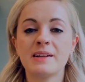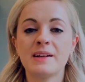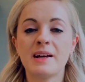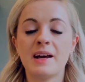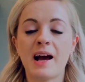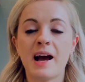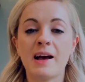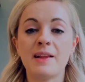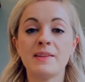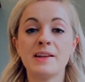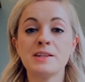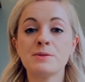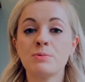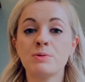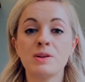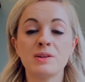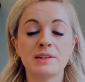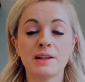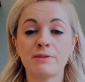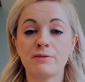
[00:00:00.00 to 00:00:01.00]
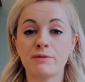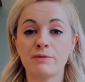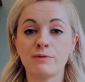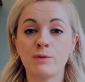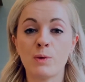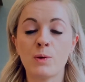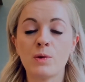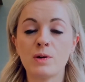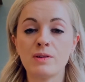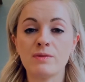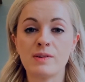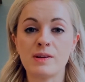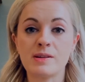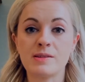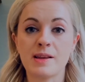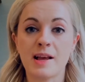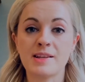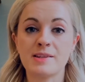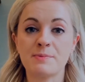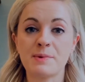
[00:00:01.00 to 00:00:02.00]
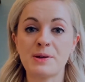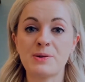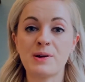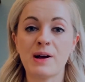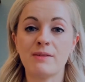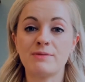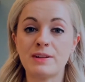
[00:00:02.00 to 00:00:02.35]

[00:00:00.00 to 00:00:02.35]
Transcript: And this will look different for all of us, as we all have